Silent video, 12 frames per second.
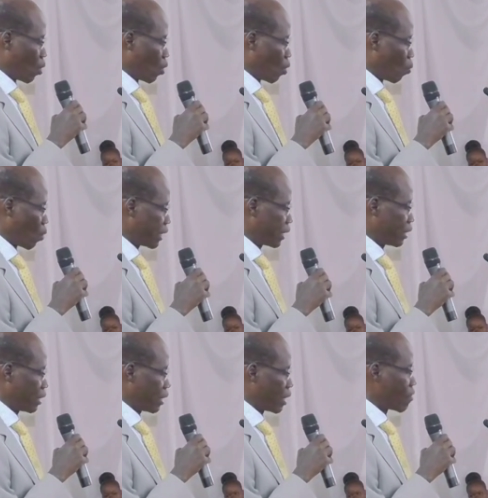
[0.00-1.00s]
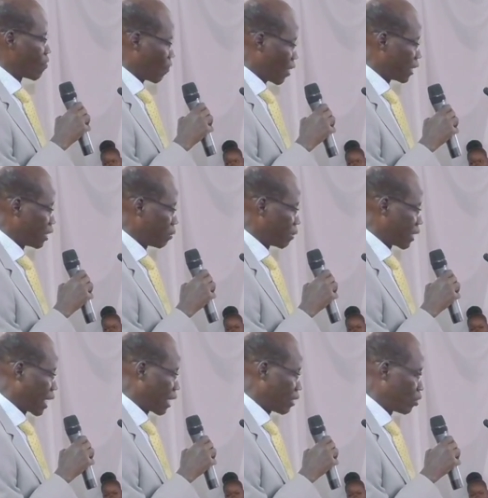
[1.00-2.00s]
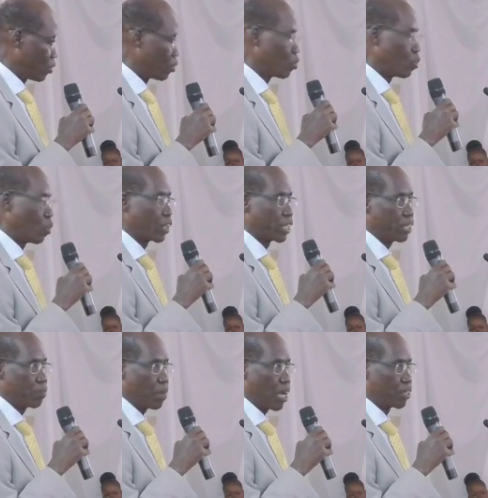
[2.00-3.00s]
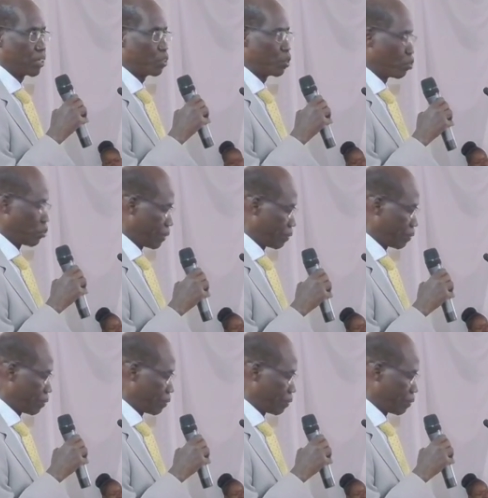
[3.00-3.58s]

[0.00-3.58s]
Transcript: when it finally began to relocate back to Juba.